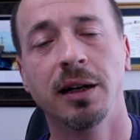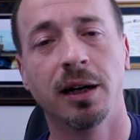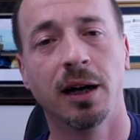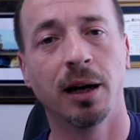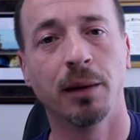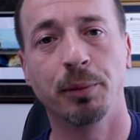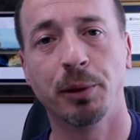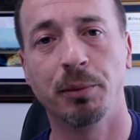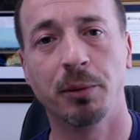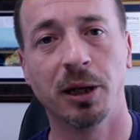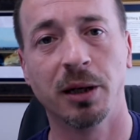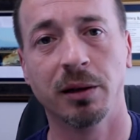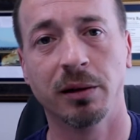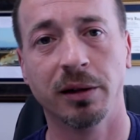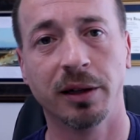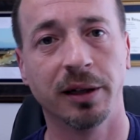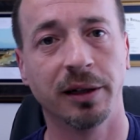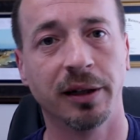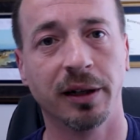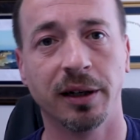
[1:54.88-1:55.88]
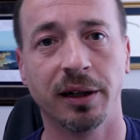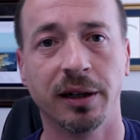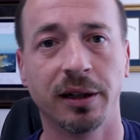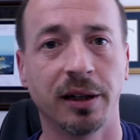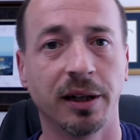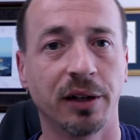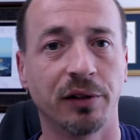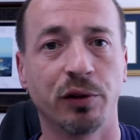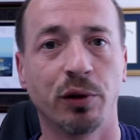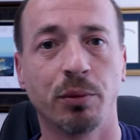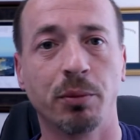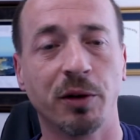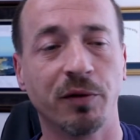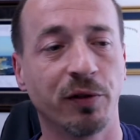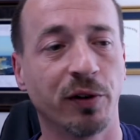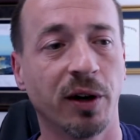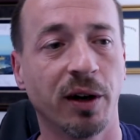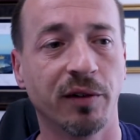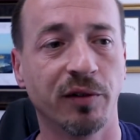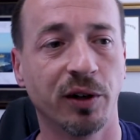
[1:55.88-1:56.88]
up in Maryland. And it took me
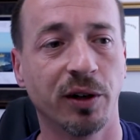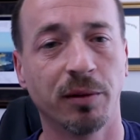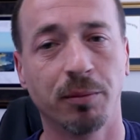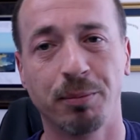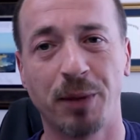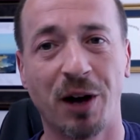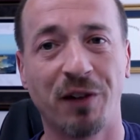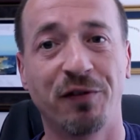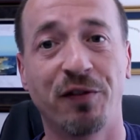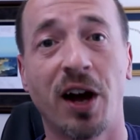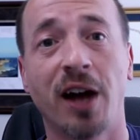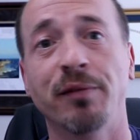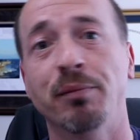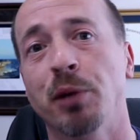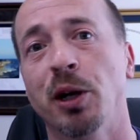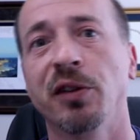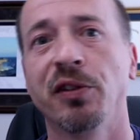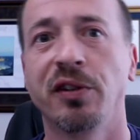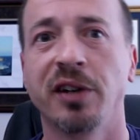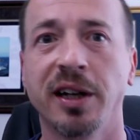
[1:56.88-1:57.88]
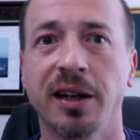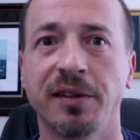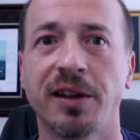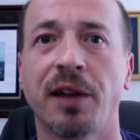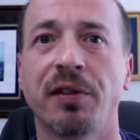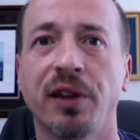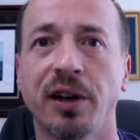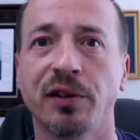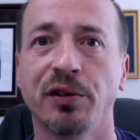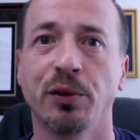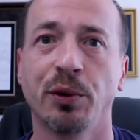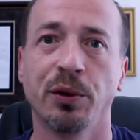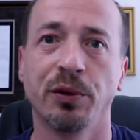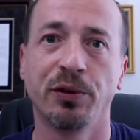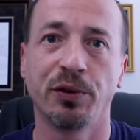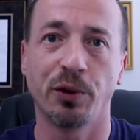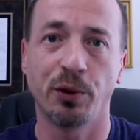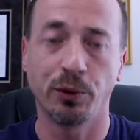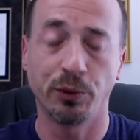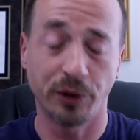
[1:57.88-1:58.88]
forever, about 5 months to get that thing sold.
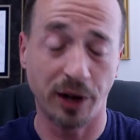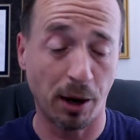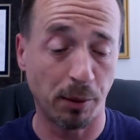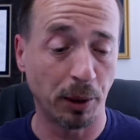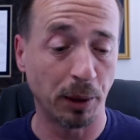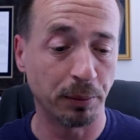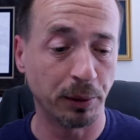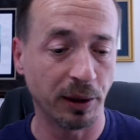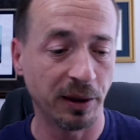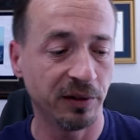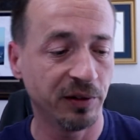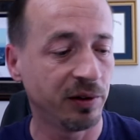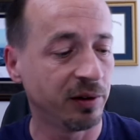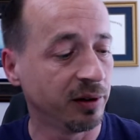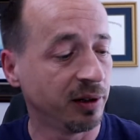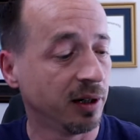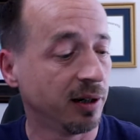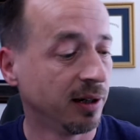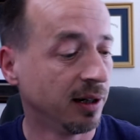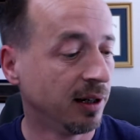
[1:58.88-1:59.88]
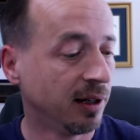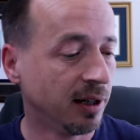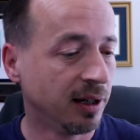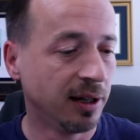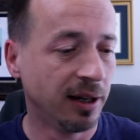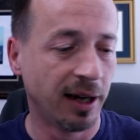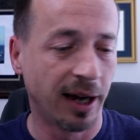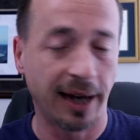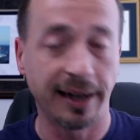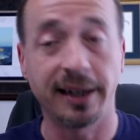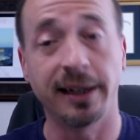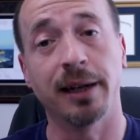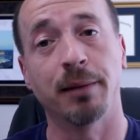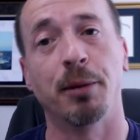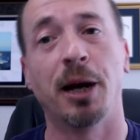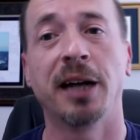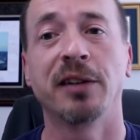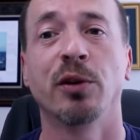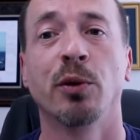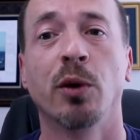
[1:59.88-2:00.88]
So now my plate's clear. I can get
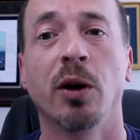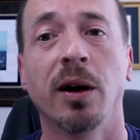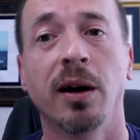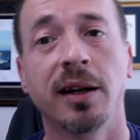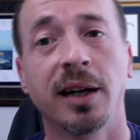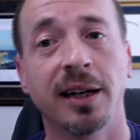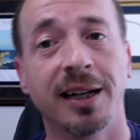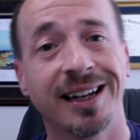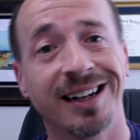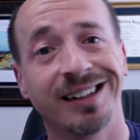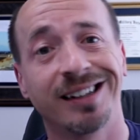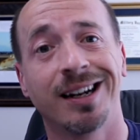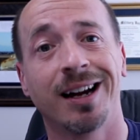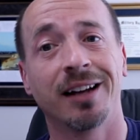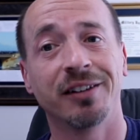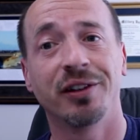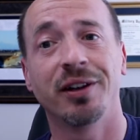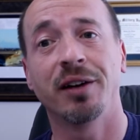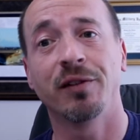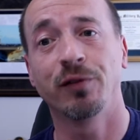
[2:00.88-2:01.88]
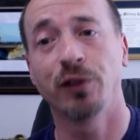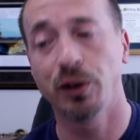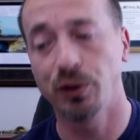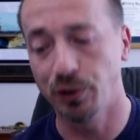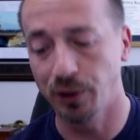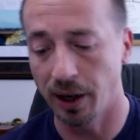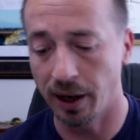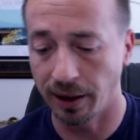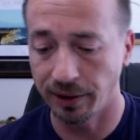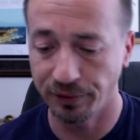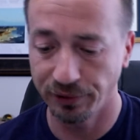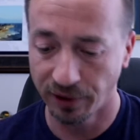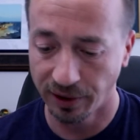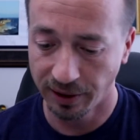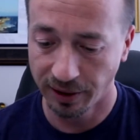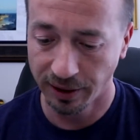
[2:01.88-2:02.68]
back to work and getting content for you guys.